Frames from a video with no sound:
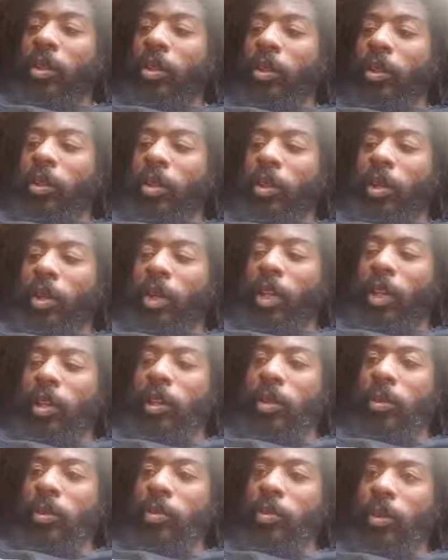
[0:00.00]
there has
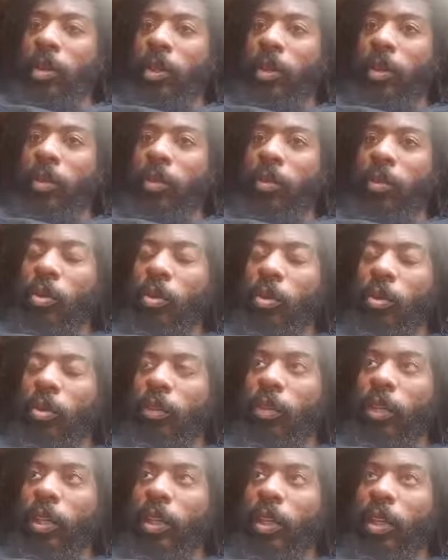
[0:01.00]
to be a
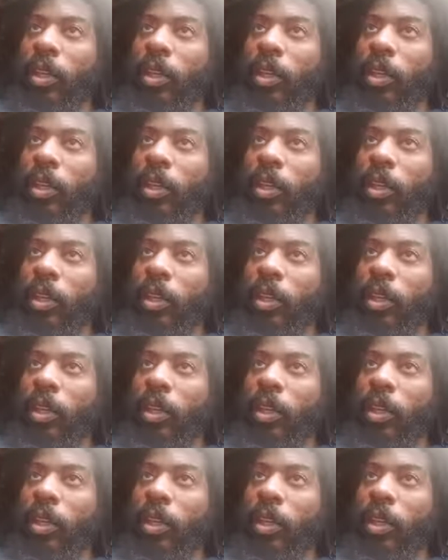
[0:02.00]
movie